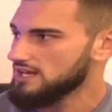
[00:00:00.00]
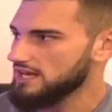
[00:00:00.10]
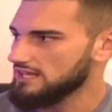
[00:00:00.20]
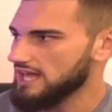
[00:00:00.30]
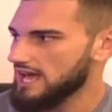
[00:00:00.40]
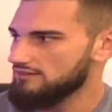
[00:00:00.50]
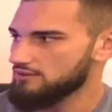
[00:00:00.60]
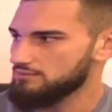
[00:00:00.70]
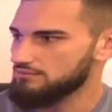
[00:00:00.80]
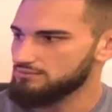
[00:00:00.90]
and they
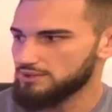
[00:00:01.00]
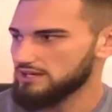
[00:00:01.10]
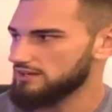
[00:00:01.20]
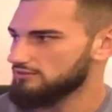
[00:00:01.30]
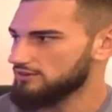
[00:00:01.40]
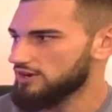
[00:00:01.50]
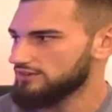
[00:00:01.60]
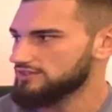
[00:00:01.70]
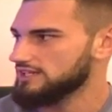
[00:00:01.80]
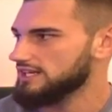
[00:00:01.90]
haven't been
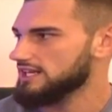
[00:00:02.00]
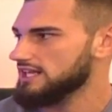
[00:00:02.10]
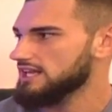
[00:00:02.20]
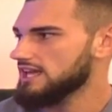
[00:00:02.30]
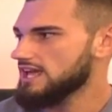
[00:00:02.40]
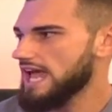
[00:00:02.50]
involved in any